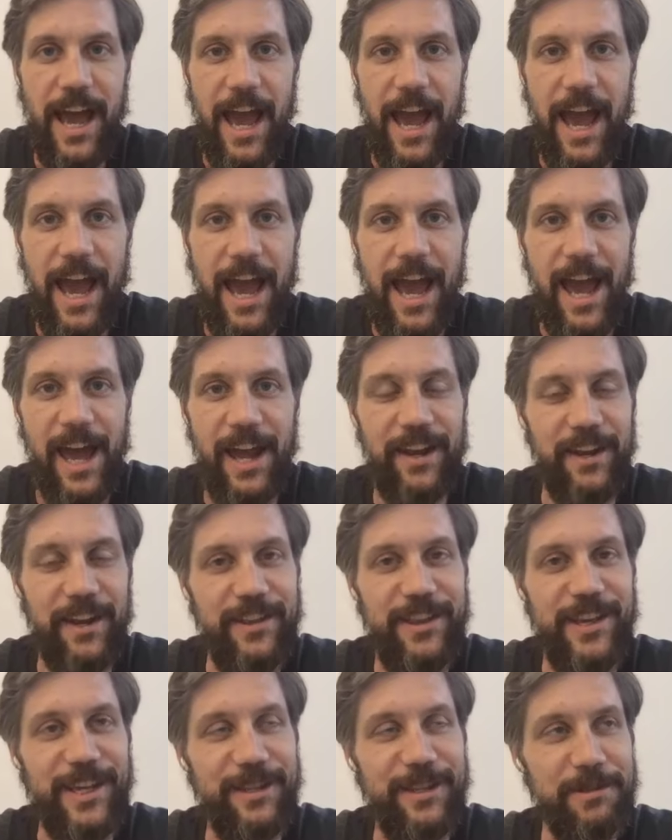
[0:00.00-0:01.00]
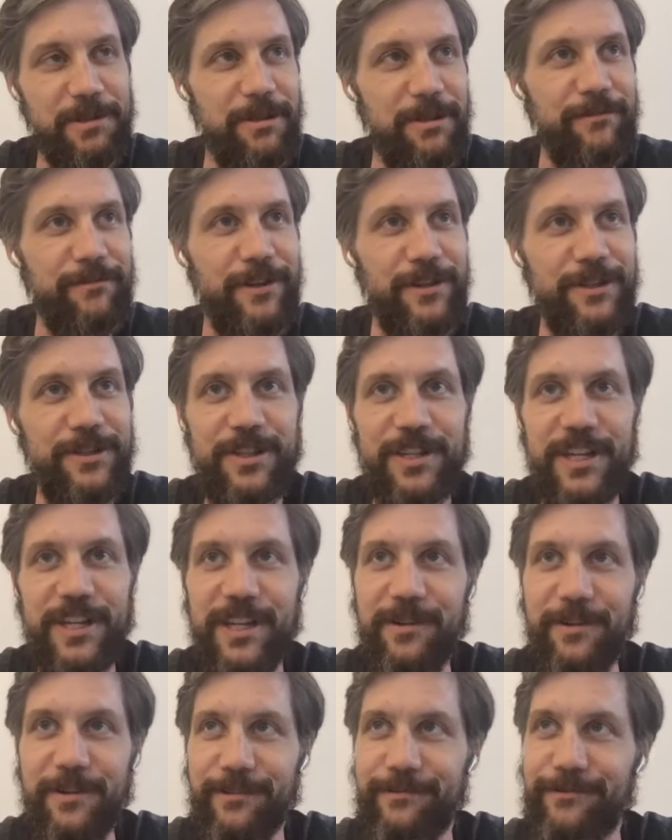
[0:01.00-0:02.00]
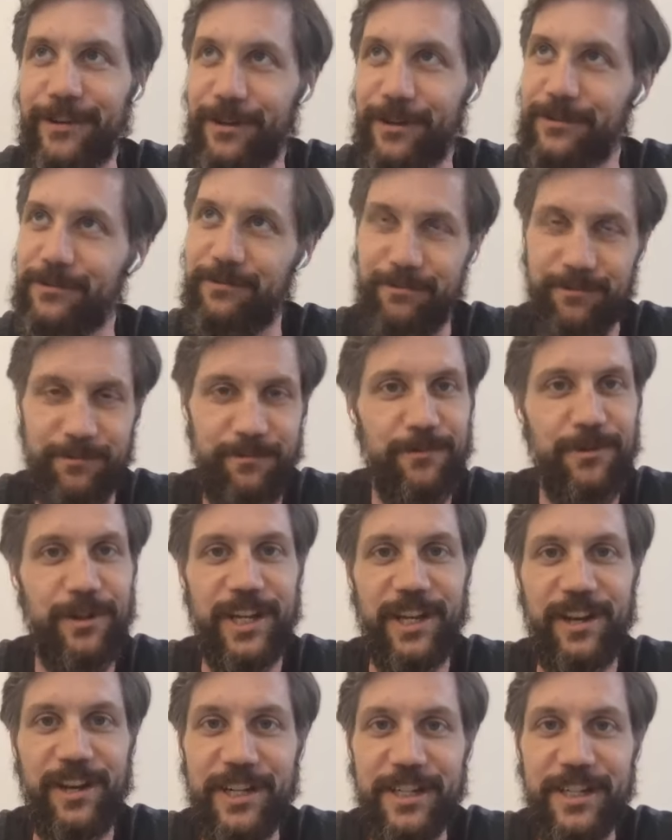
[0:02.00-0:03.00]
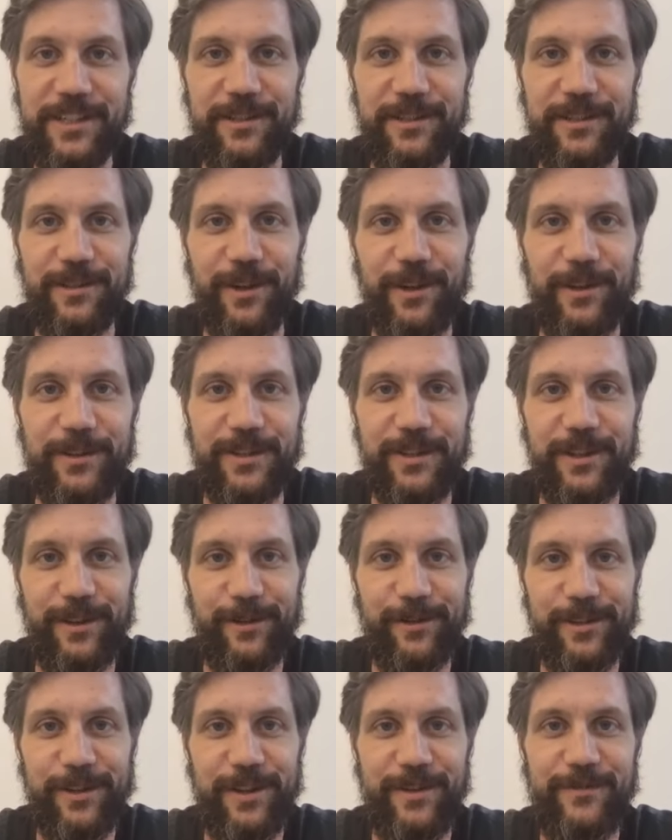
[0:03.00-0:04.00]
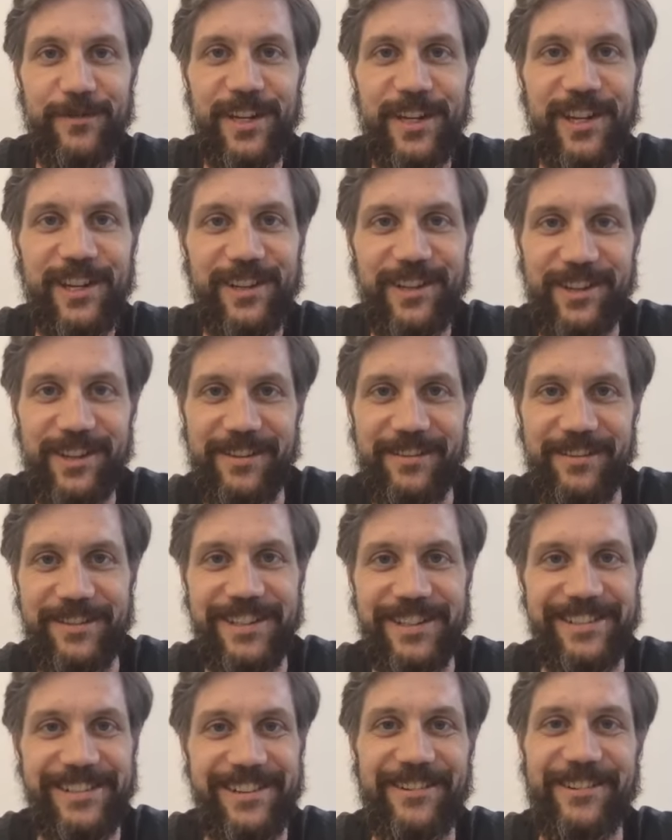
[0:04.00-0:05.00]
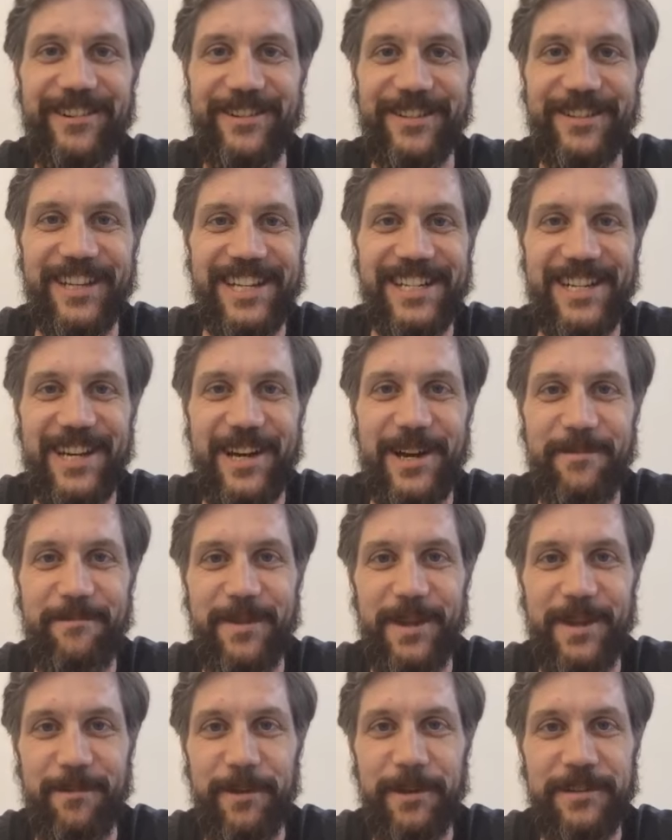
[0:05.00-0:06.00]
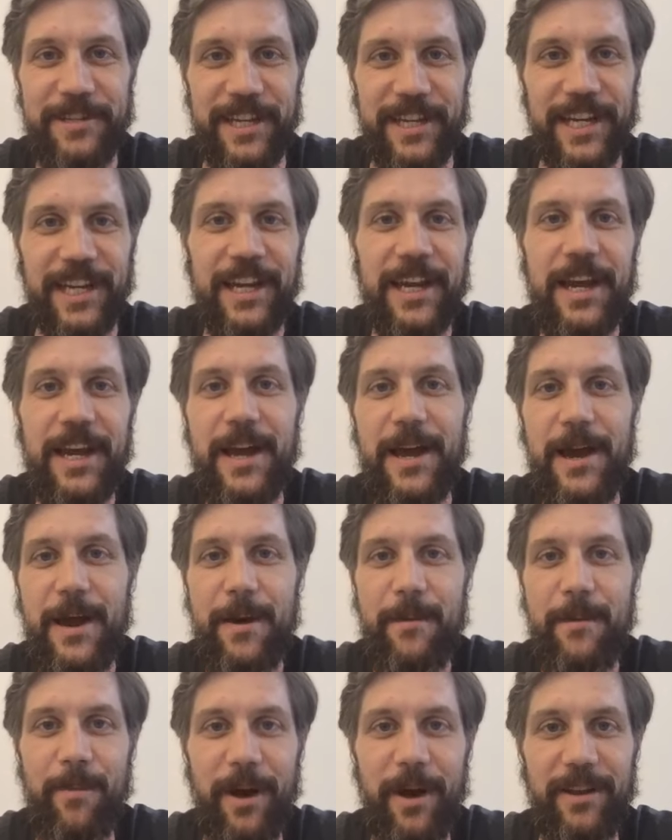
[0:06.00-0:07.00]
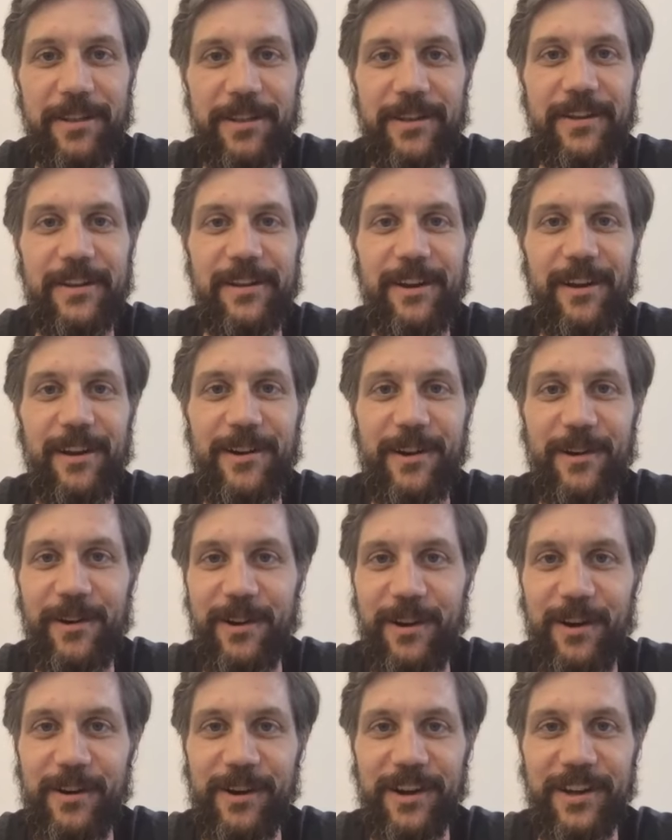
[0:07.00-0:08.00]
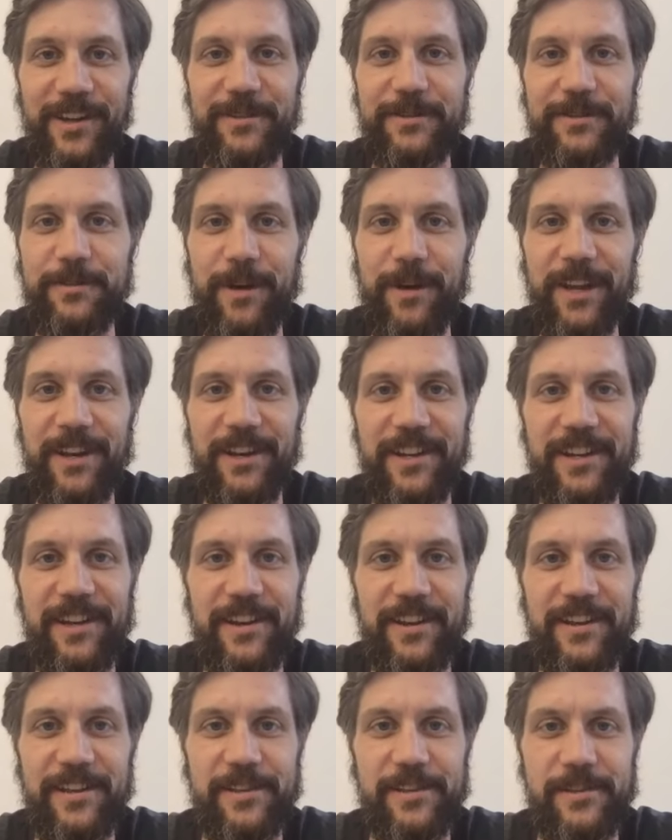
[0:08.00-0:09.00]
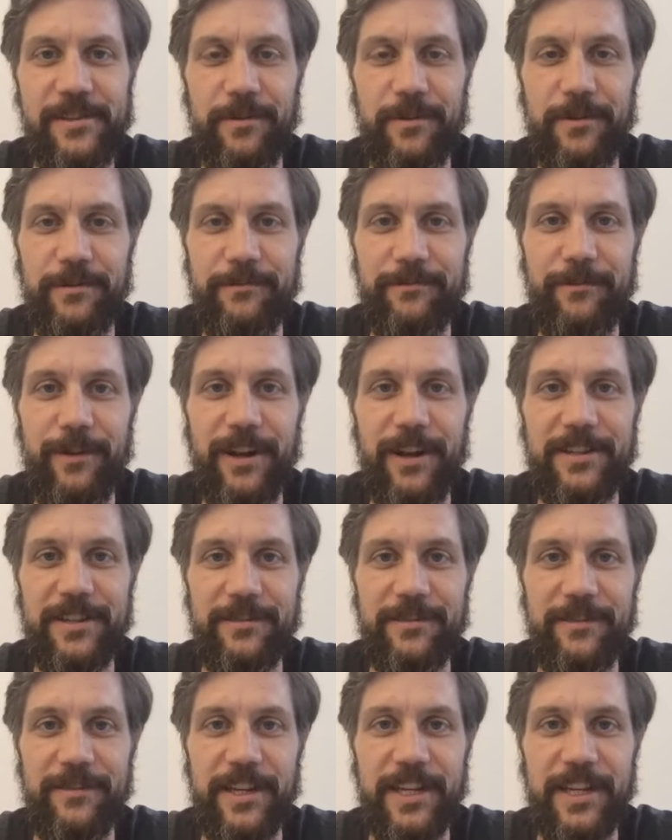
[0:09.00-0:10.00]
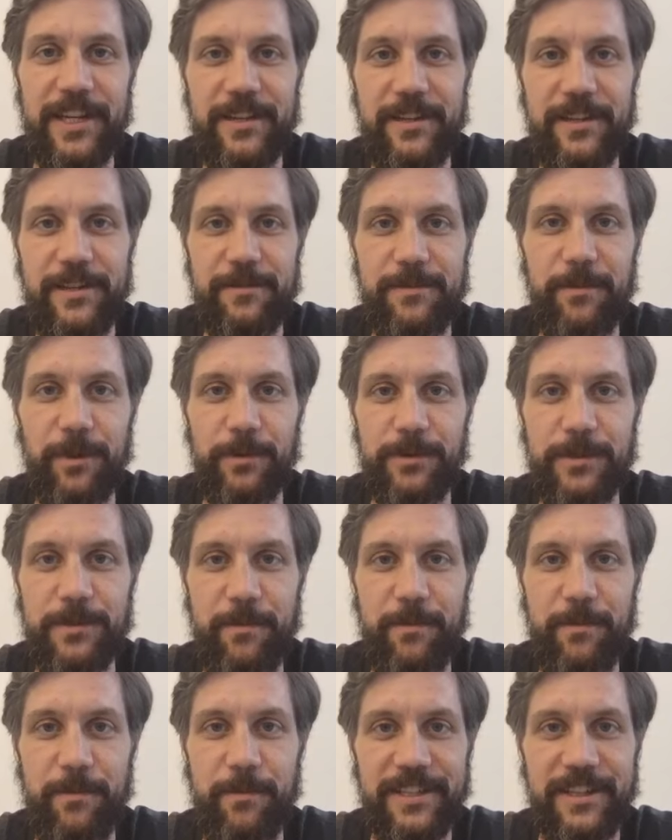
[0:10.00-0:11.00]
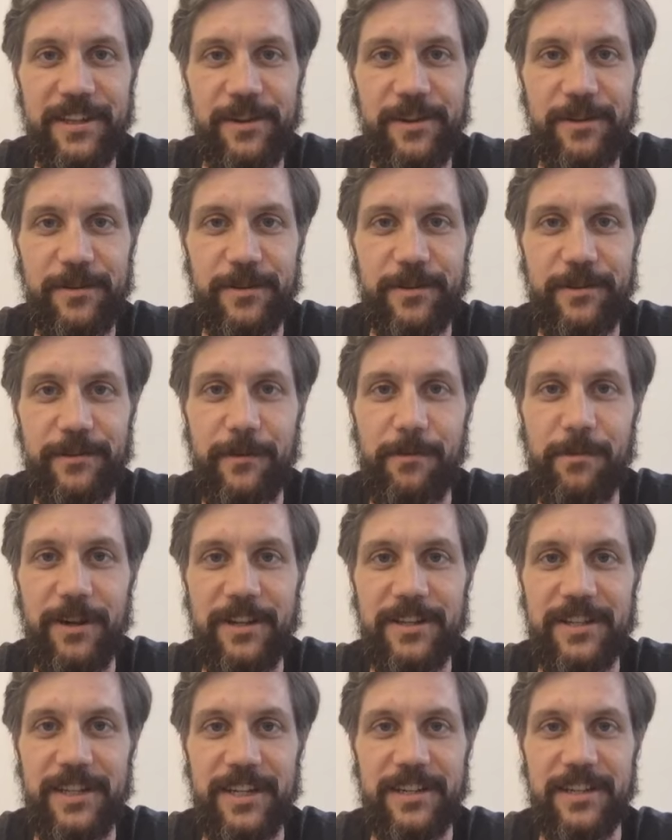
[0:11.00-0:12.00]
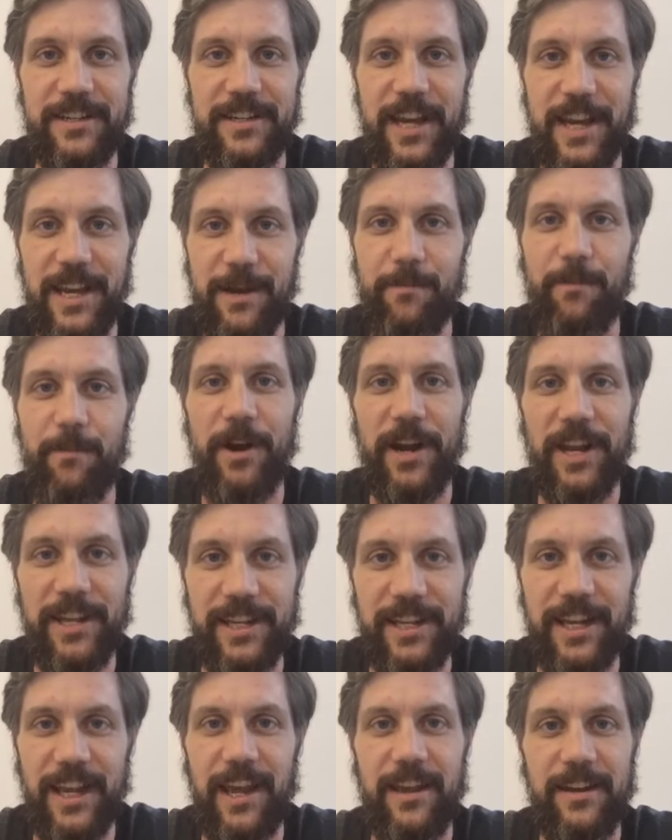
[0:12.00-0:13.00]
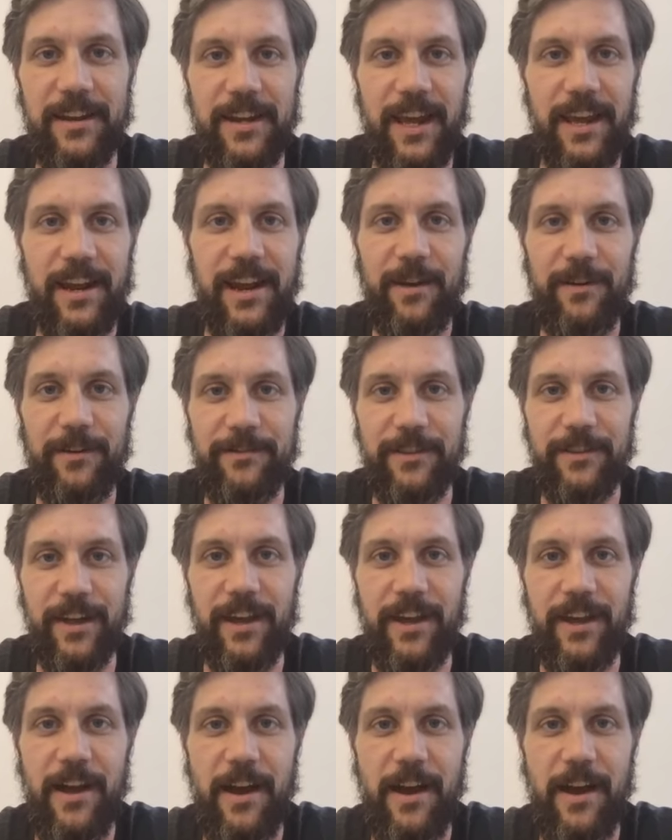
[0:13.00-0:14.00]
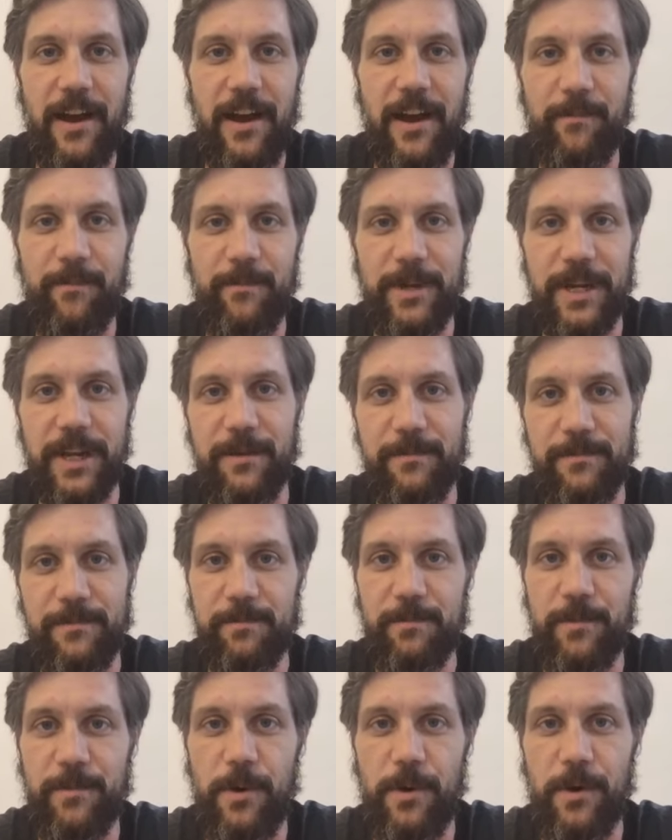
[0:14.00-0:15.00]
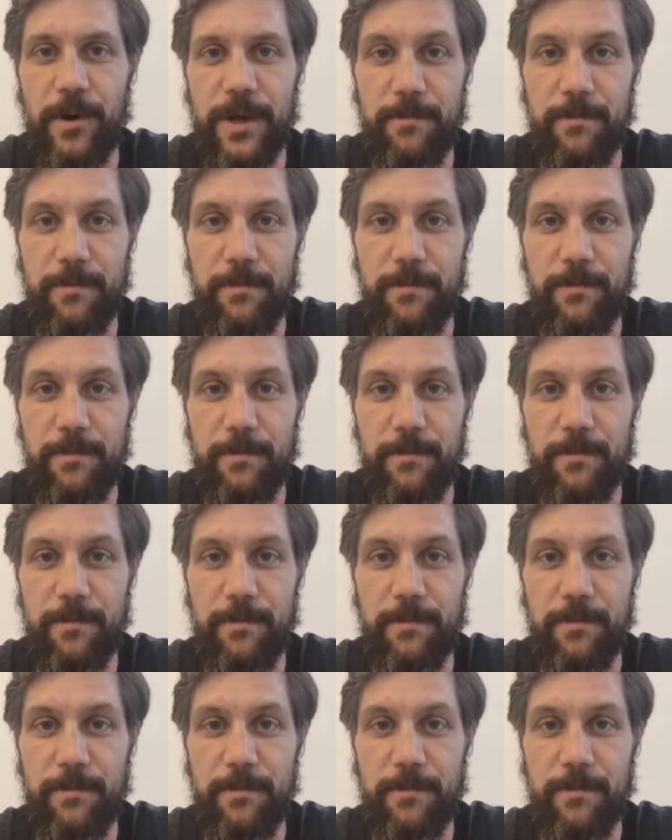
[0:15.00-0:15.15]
And I think the first year it felt really nice. It's convenient. You don't lose any time commuting, but the longer and longer you spend in sort of relatively small space, and your sort of ability to take a break and get out of there becomes more